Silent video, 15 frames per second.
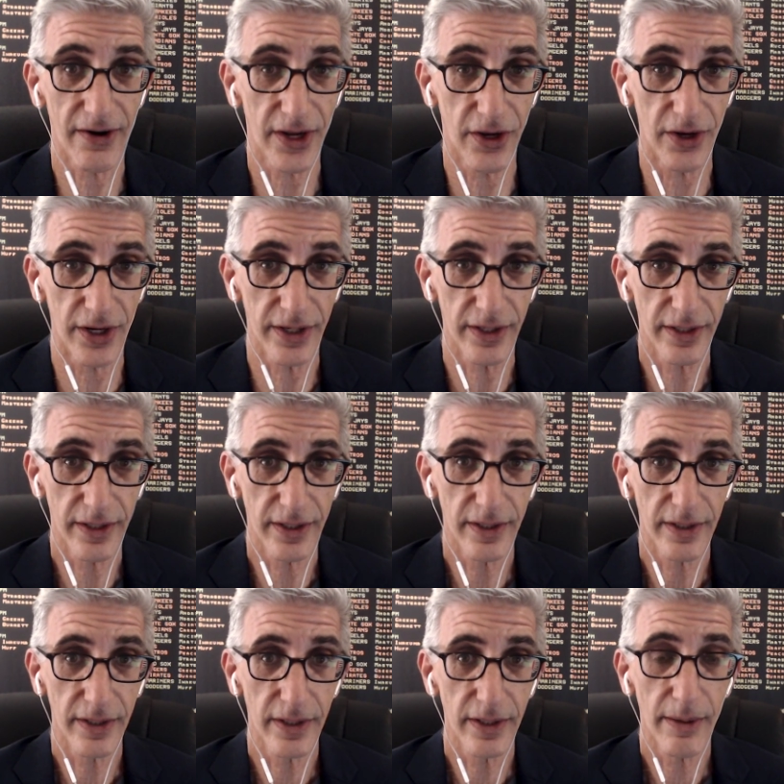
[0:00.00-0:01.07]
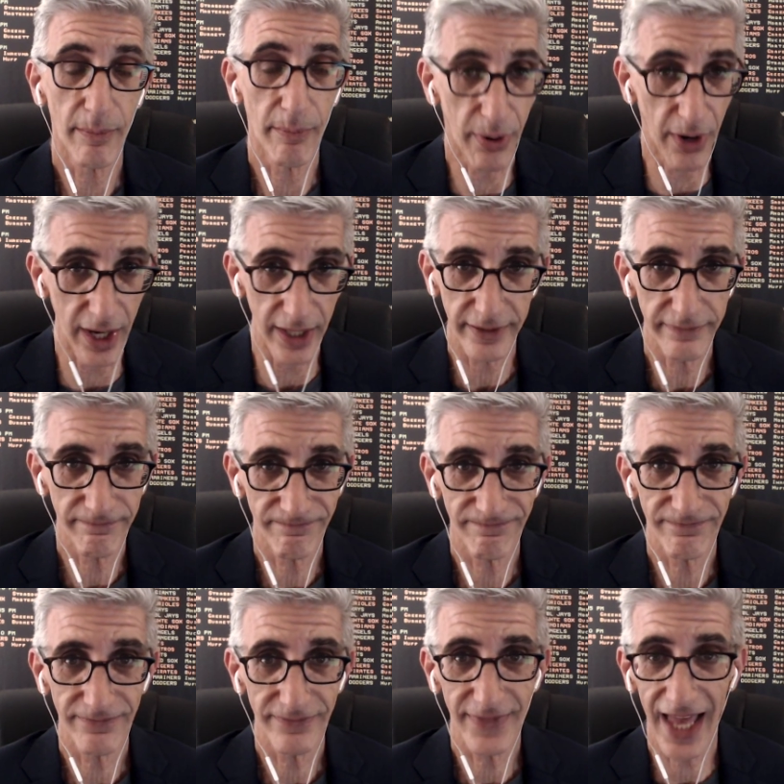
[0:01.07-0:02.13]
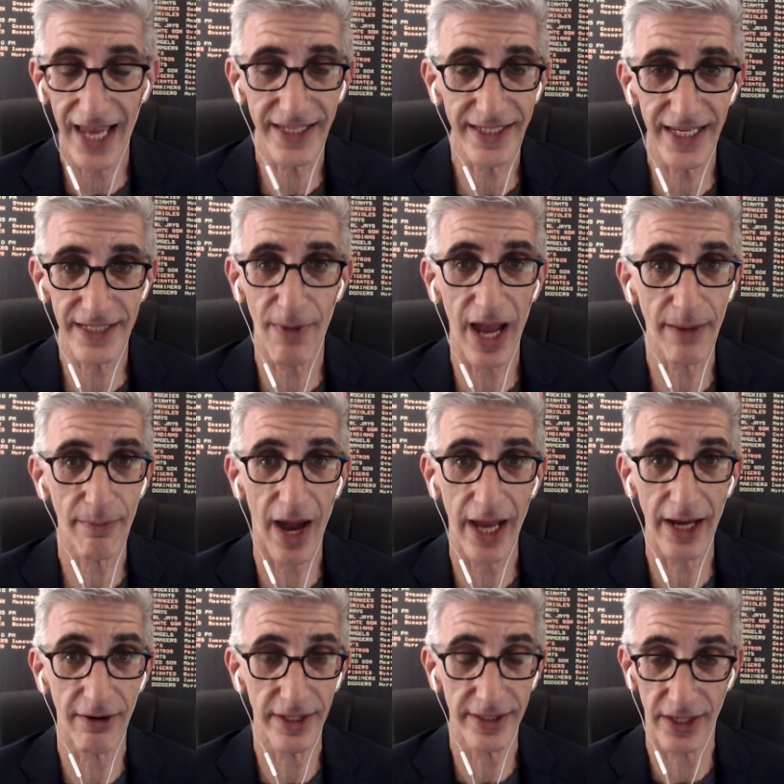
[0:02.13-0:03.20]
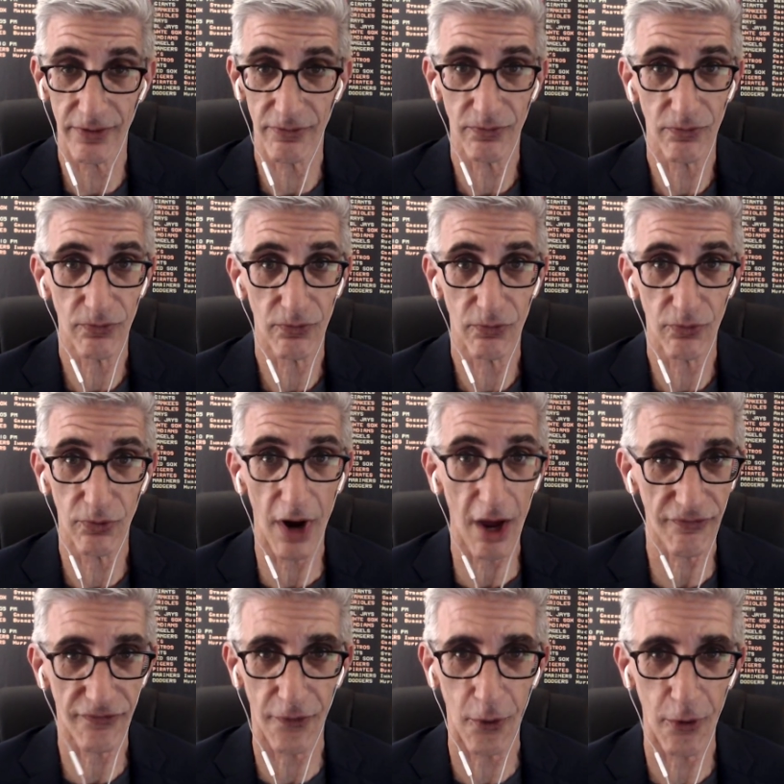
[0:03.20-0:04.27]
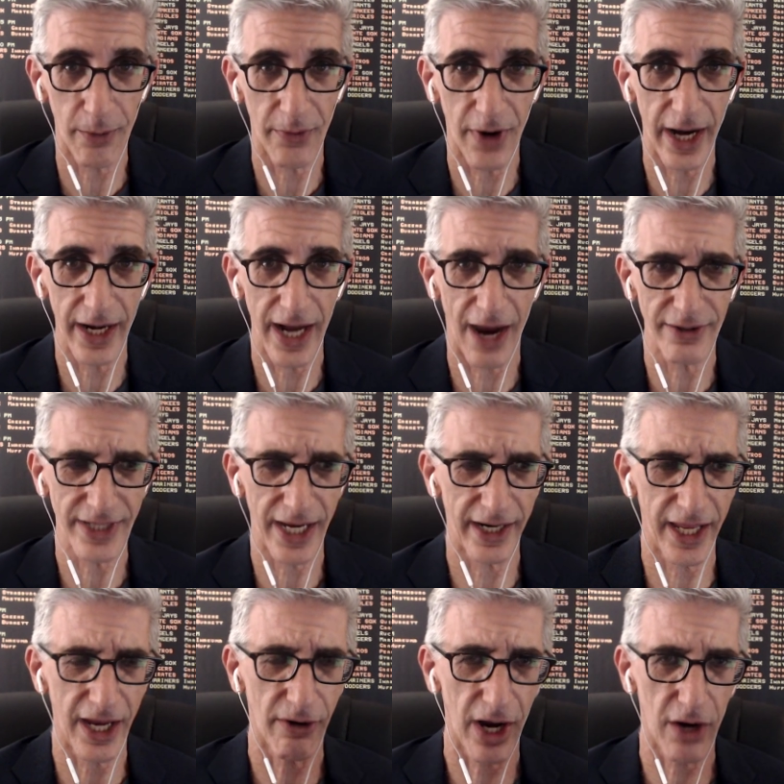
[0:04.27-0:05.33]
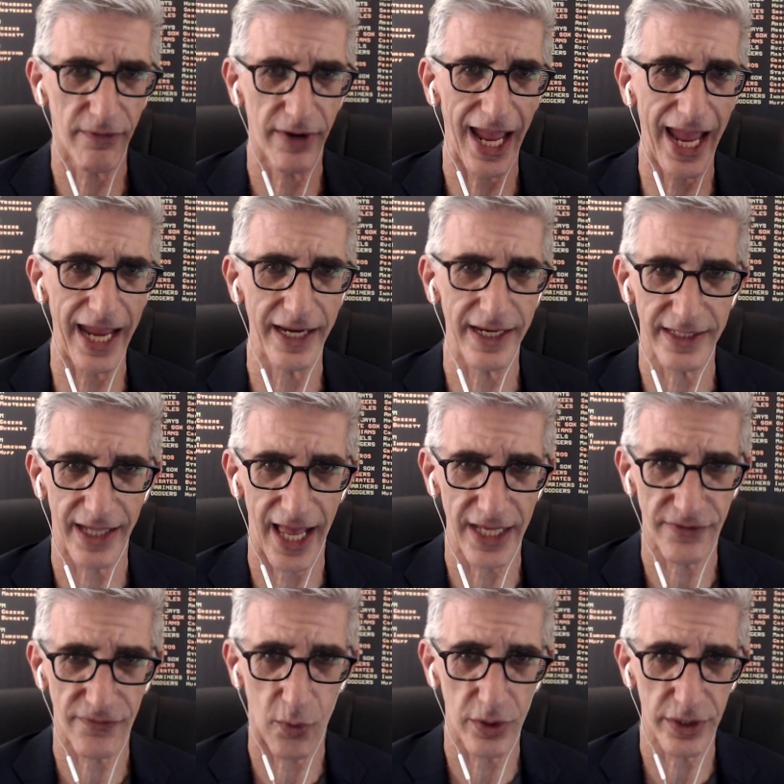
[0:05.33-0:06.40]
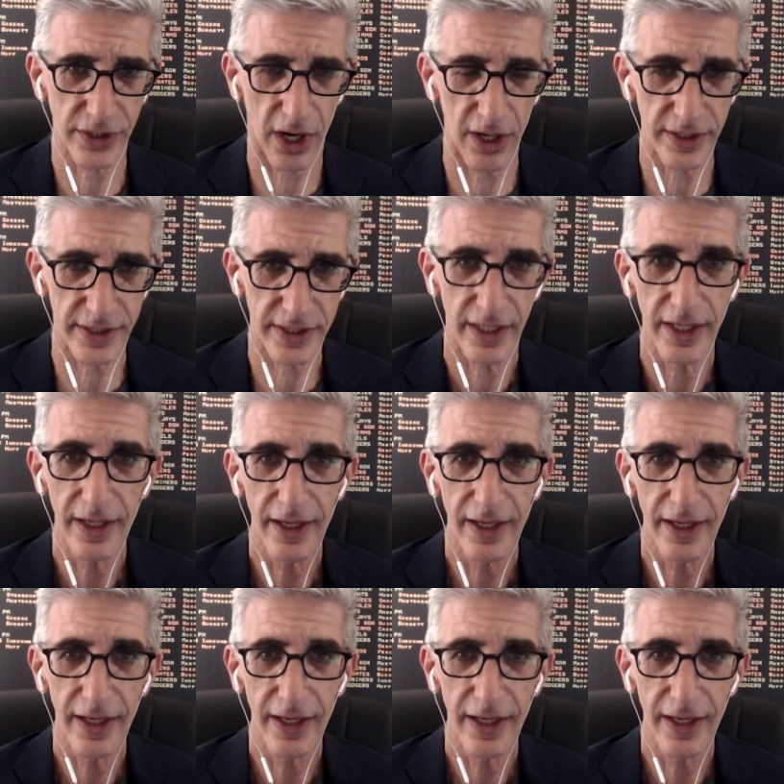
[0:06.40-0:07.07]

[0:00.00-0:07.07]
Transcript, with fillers: good. But K C's Mike Minor is in rough form right now. He's got an E R A over eight in his last four starts.